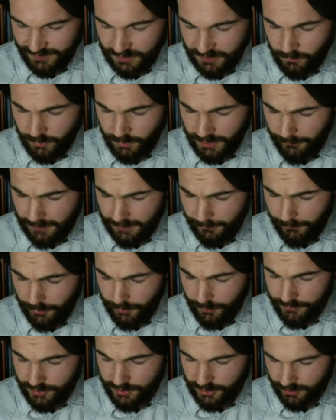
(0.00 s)
when he
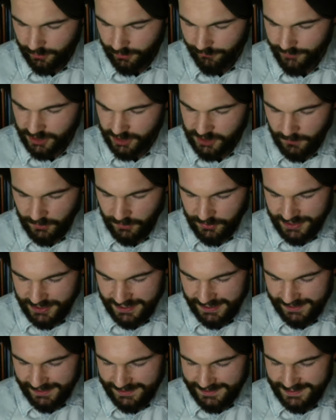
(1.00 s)
approves of the
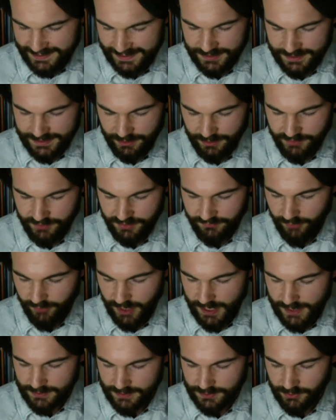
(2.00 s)
spontaneous deeds of his
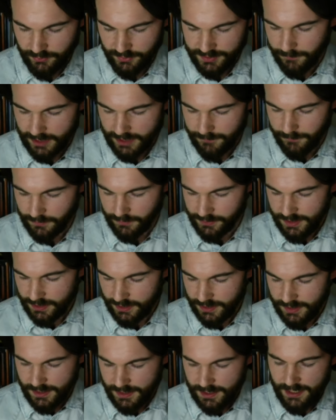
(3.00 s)
friends or disciples
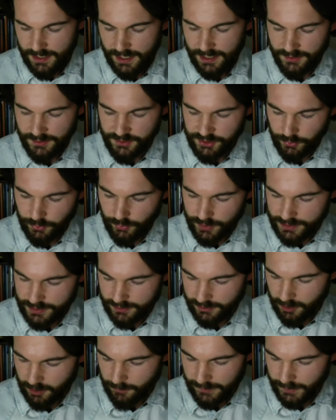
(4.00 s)
and enjoys
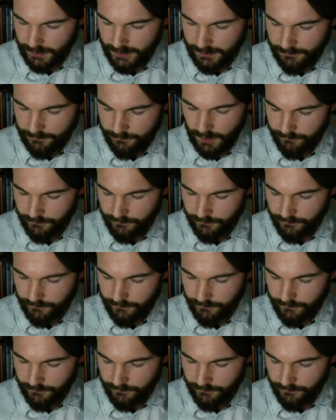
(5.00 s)
their company.